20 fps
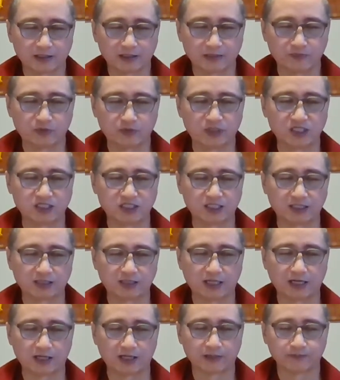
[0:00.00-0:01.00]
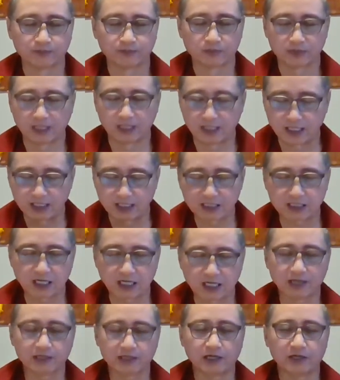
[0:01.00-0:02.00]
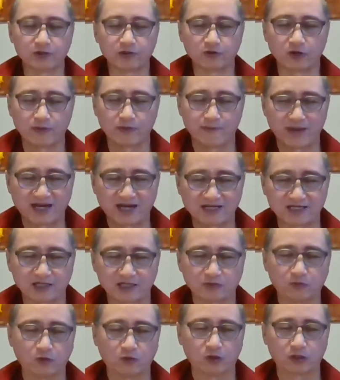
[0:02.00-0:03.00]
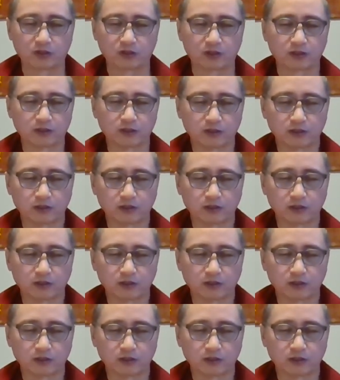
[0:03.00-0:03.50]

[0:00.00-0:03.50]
in bodhicitta, the entire your mundane work